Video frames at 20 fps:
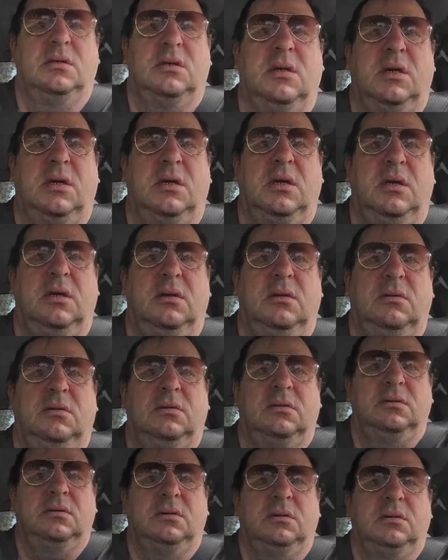I
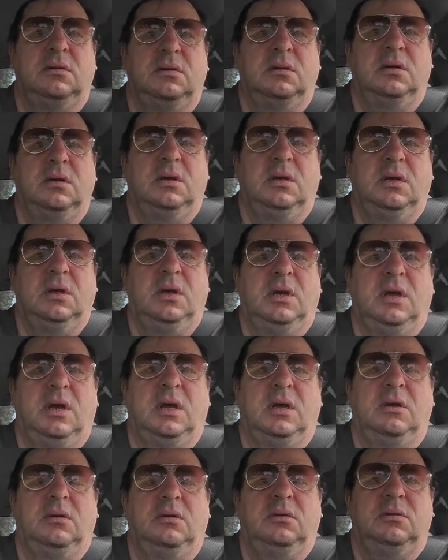
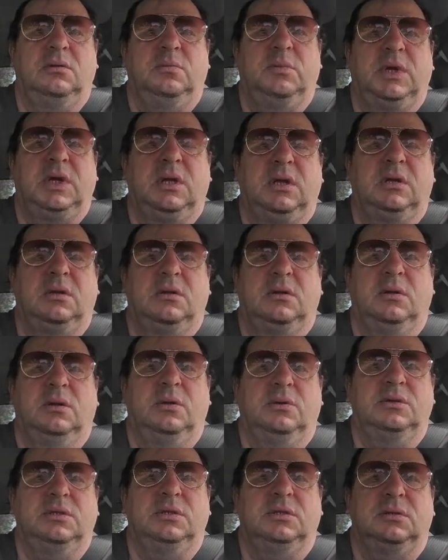cannot make it
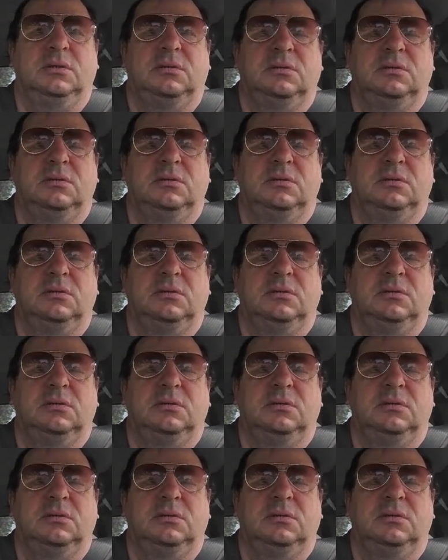closer.